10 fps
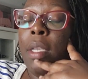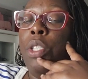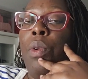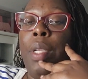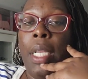
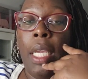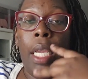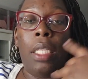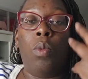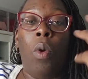And, you know, then
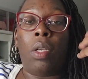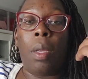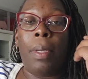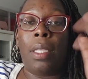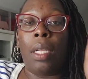he gets
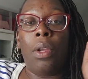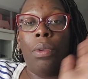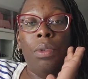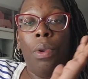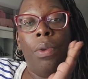worked up. He's like,
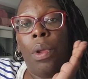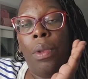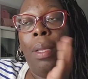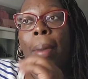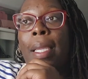no, you know,
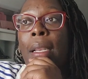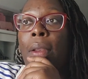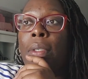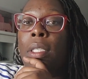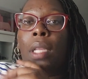no, leave my
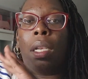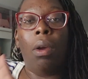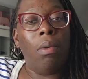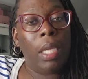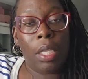kid alone. She's
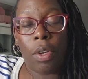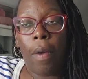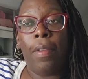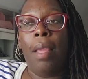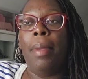like, no, kids
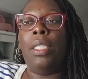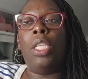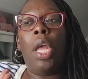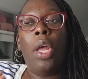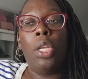are off
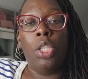limits.